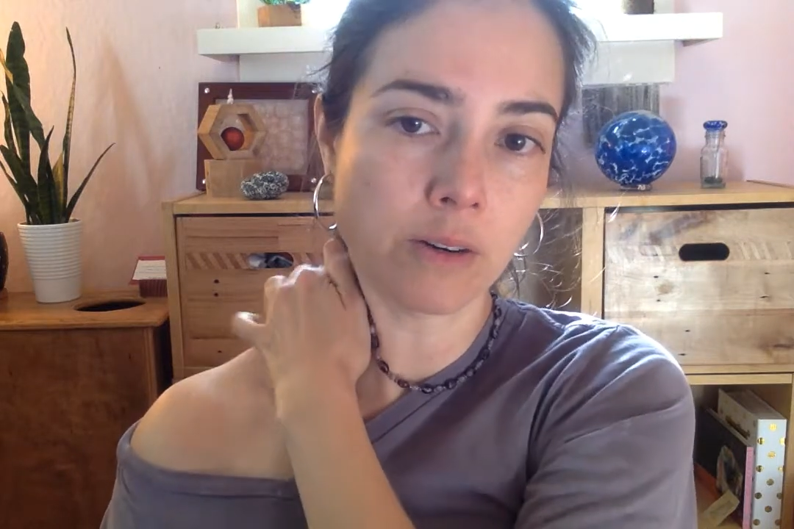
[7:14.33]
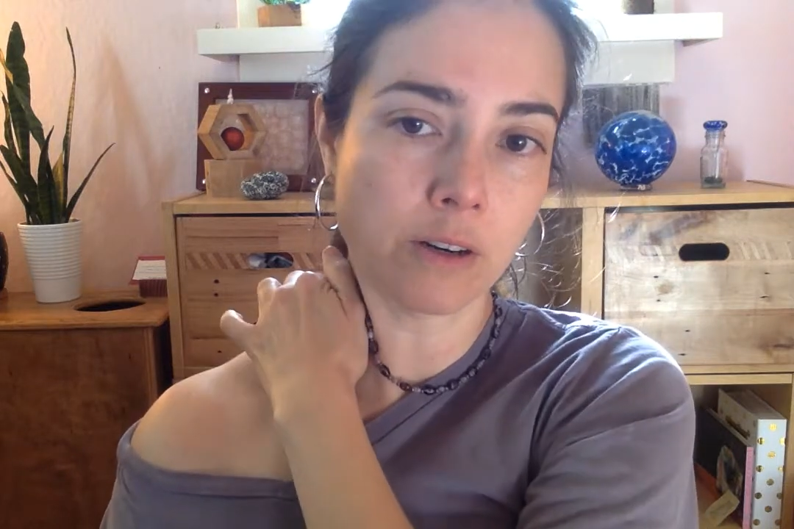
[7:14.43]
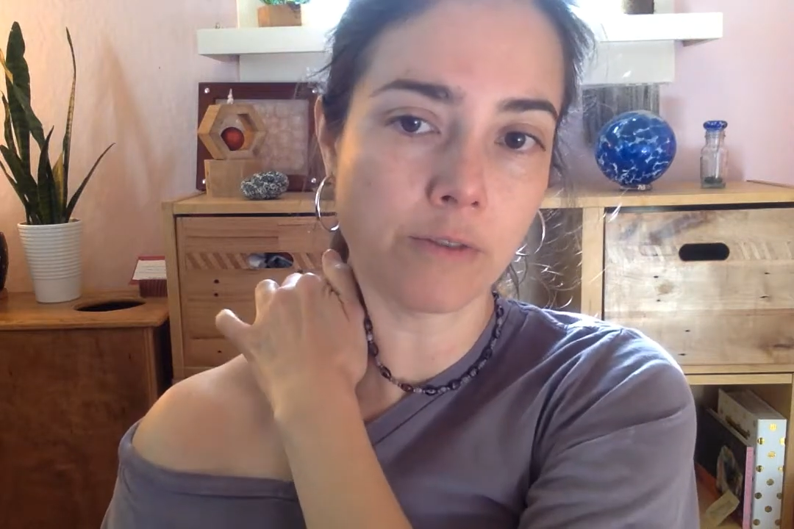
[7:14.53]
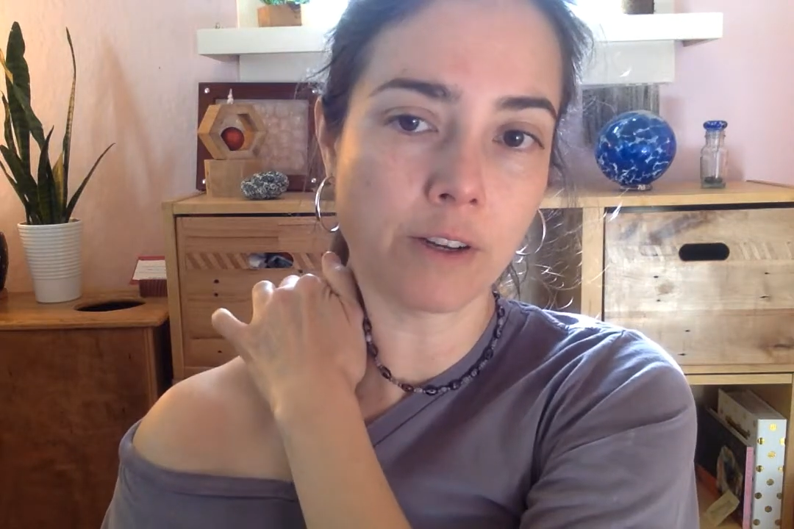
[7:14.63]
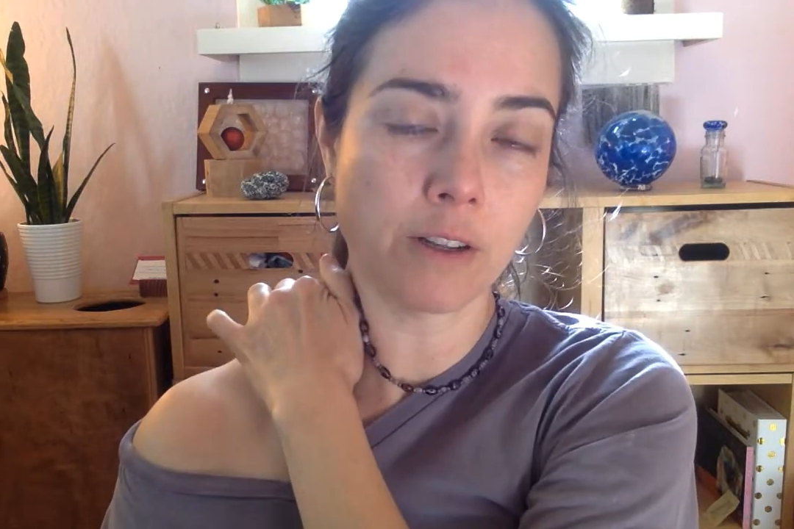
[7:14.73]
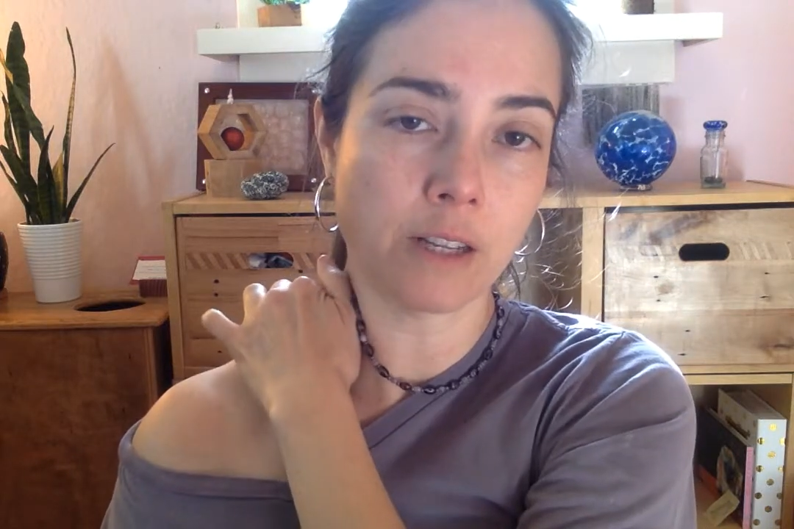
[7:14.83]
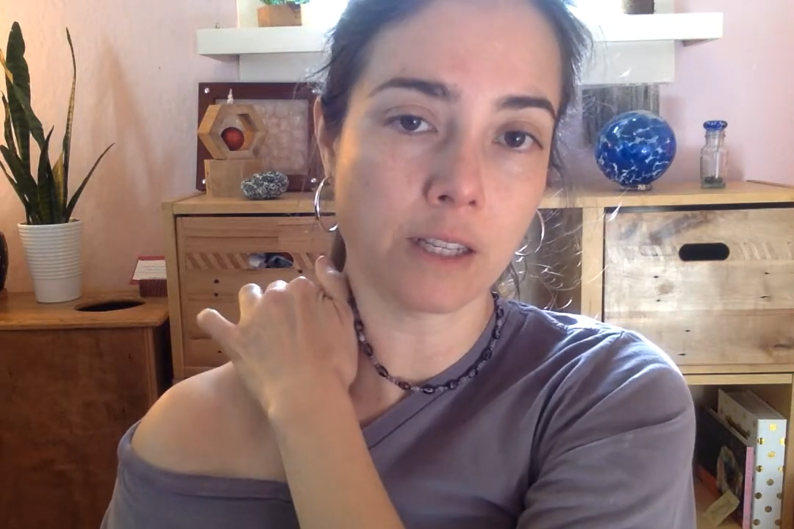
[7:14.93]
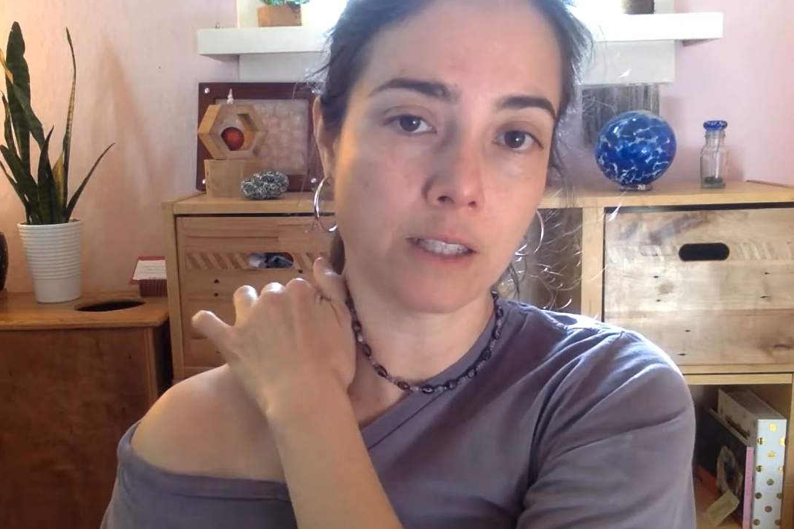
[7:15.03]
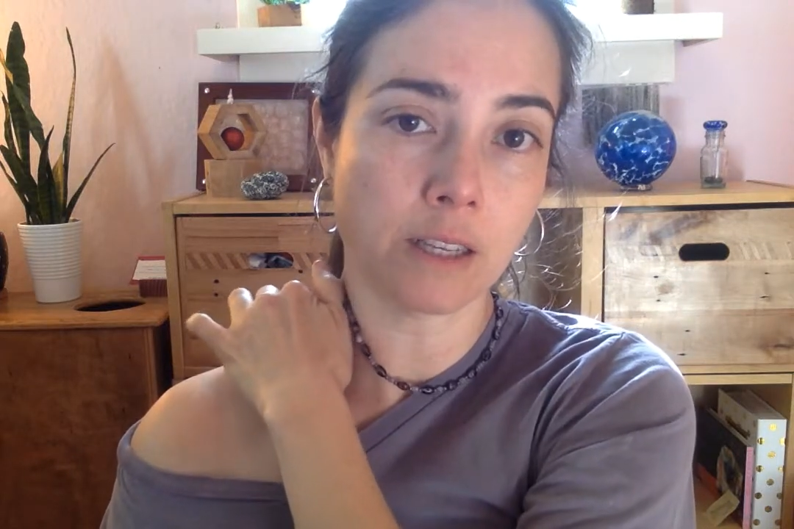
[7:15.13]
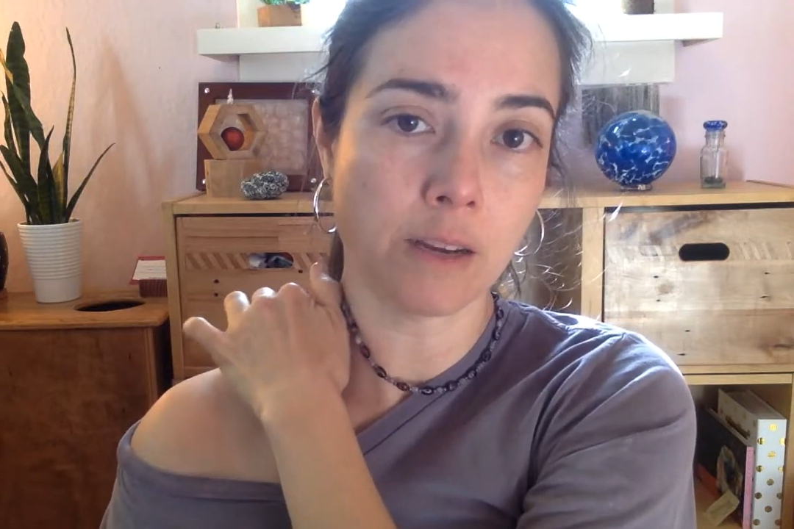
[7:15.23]
We're gonna follow
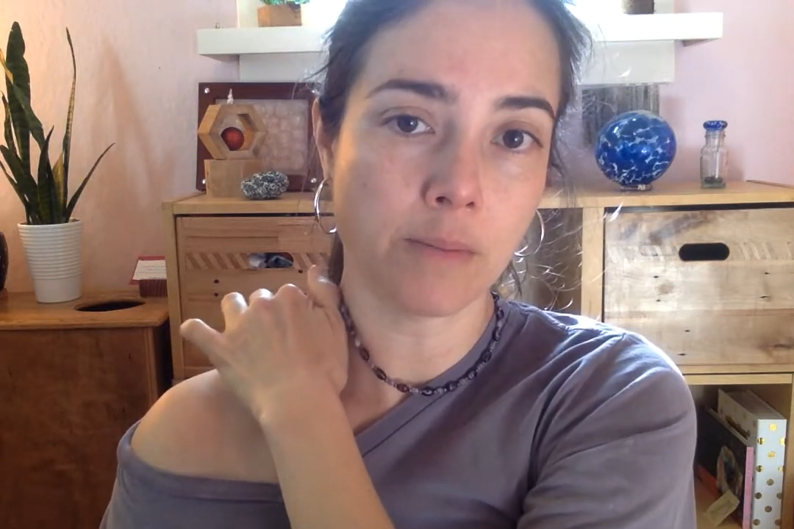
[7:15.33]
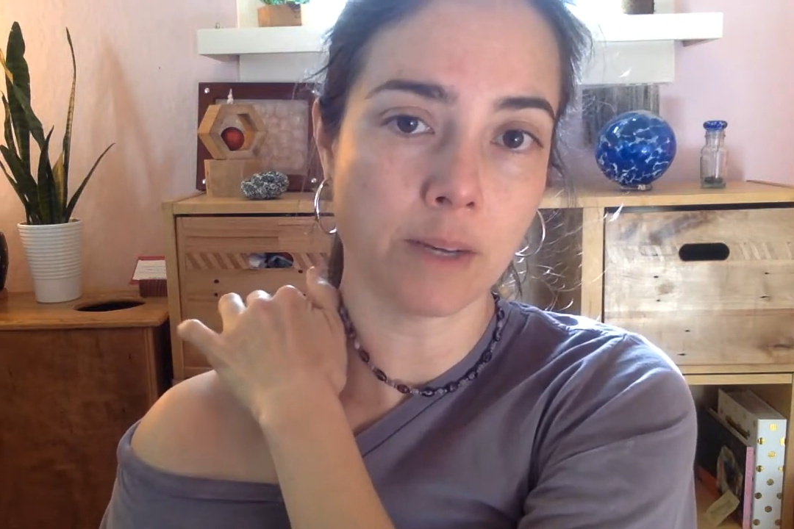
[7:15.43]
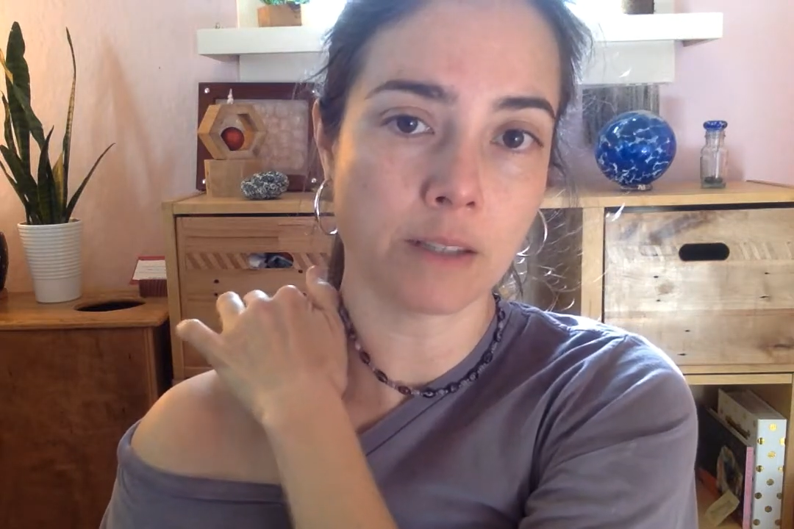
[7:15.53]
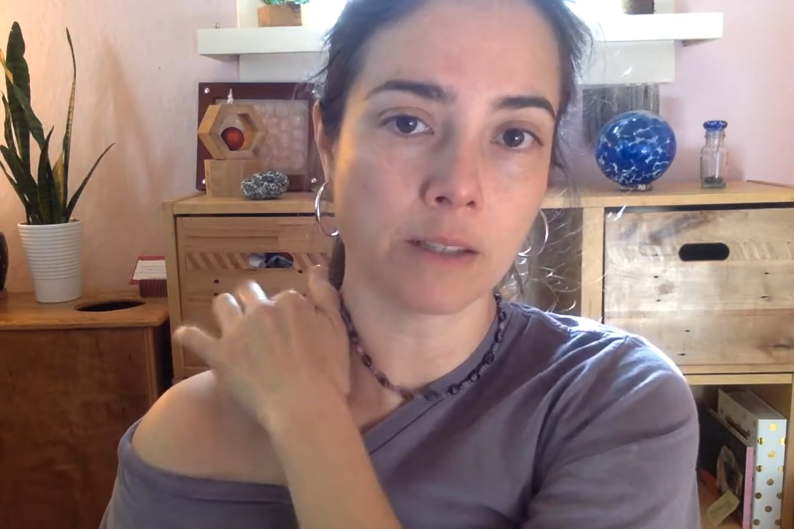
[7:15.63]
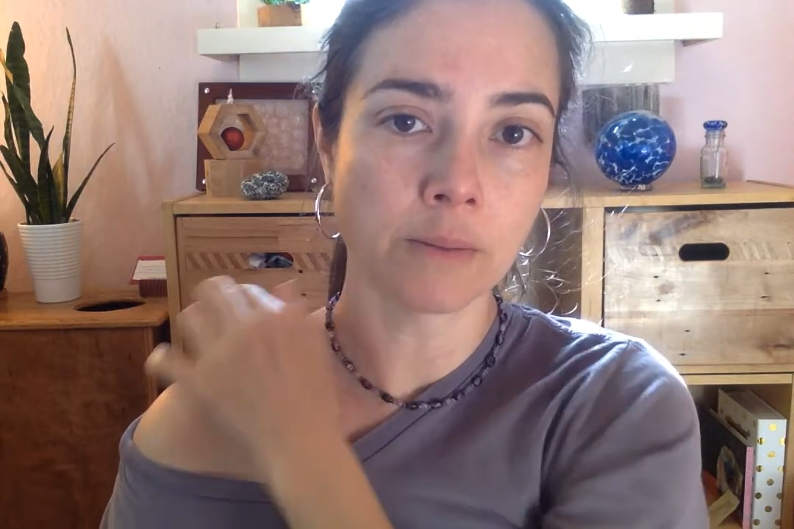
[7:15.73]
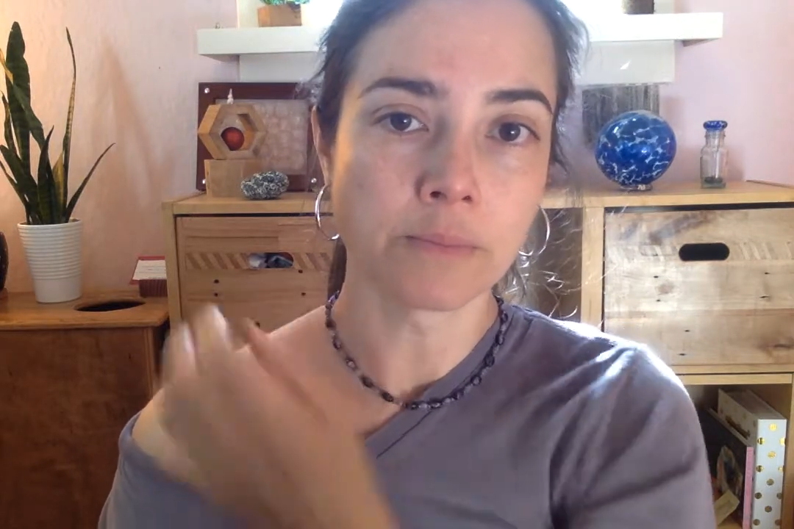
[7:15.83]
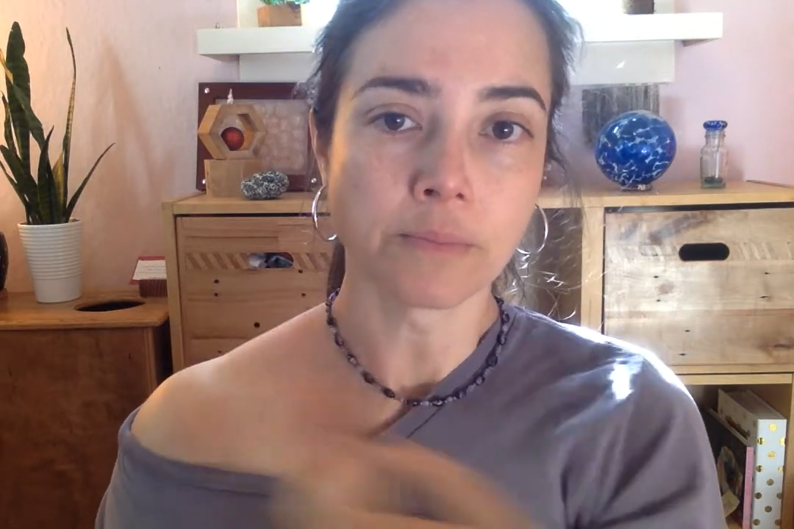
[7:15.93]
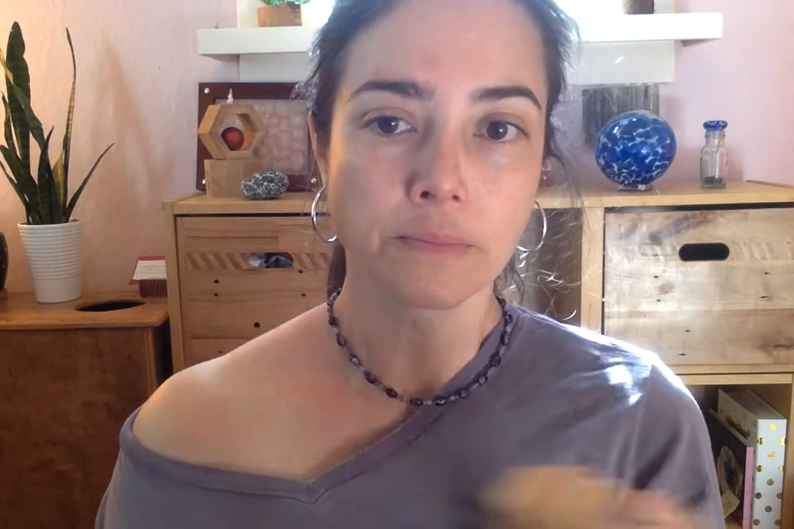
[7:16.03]
that same muscle,